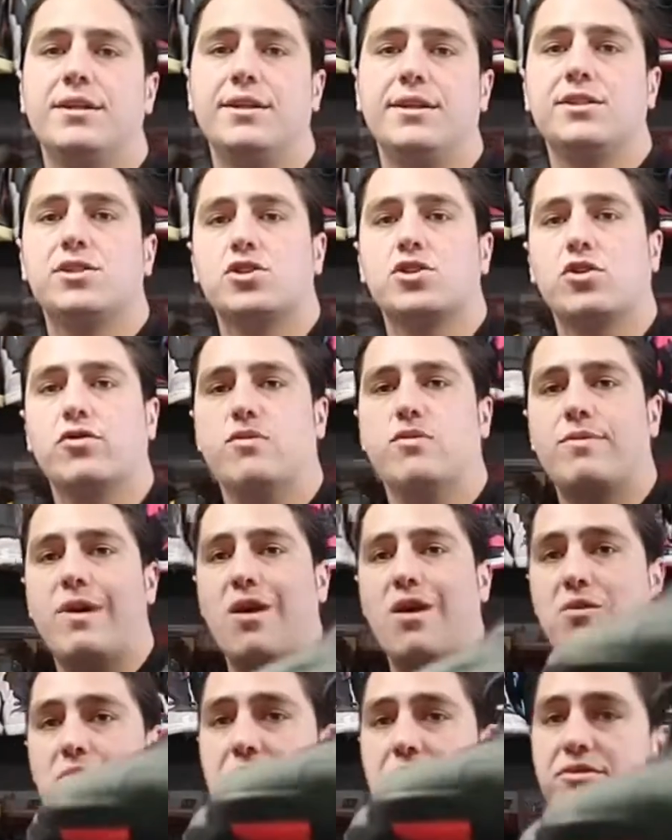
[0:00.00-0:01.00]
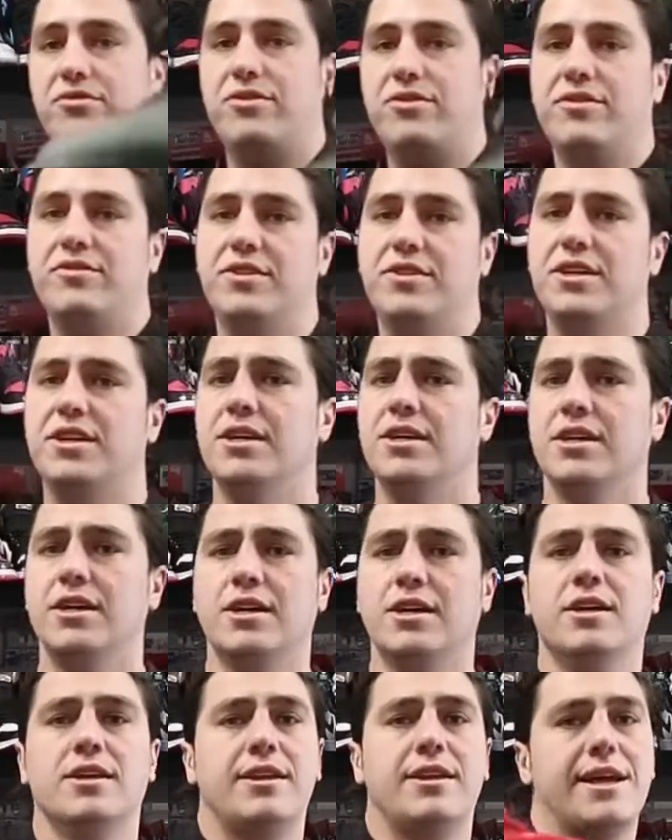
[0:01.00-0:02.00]
These sold for about $150.
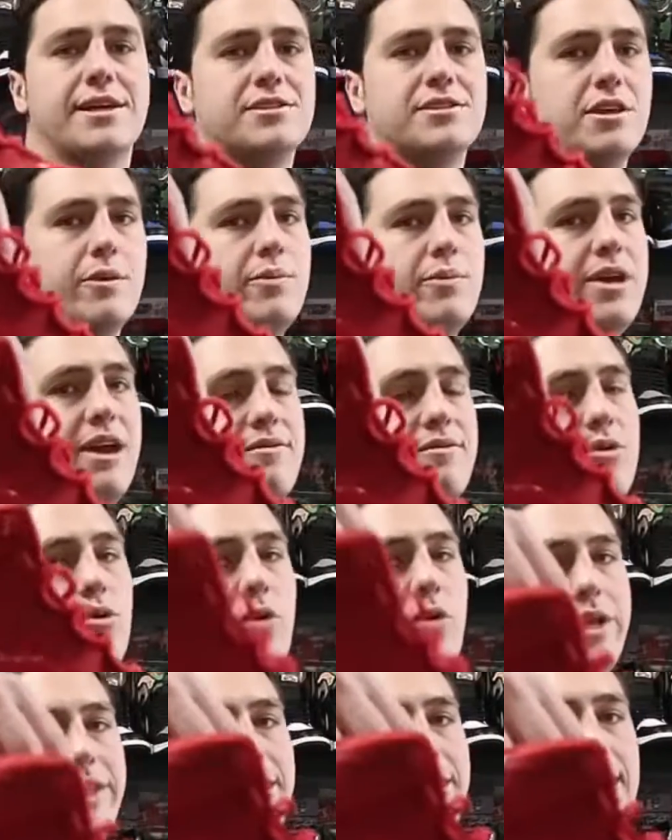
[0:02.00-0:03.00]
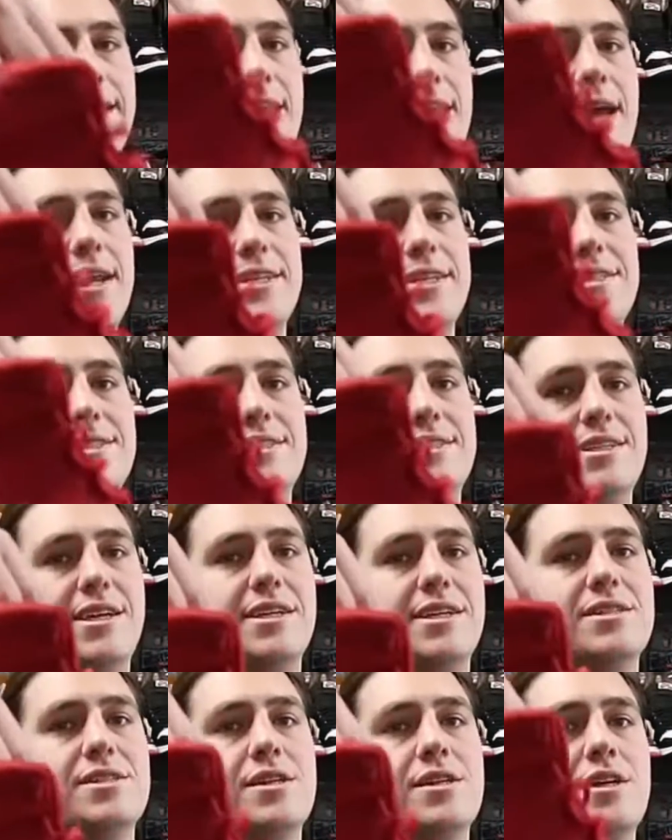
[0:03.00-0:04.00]
Next up, we have the Winlike
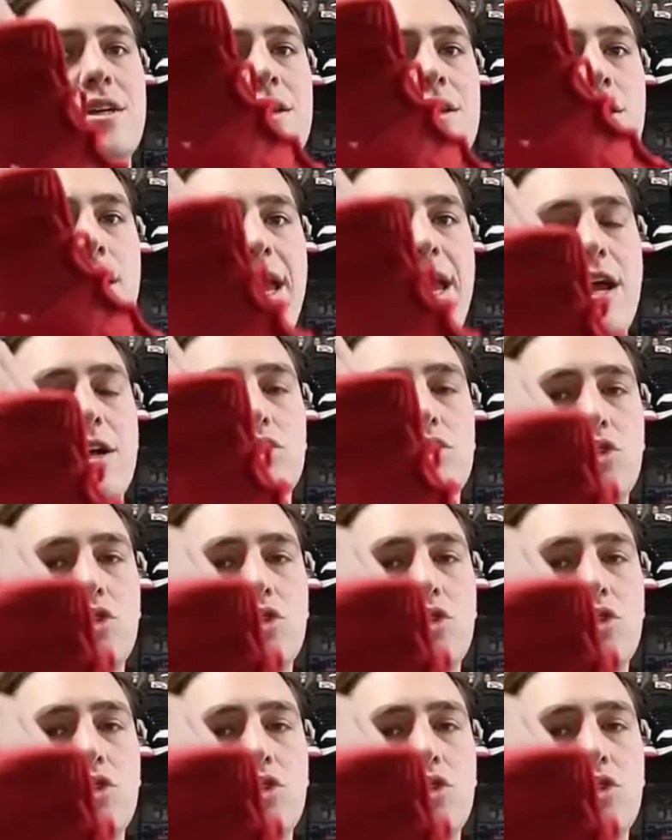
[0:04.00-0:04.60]
96 Air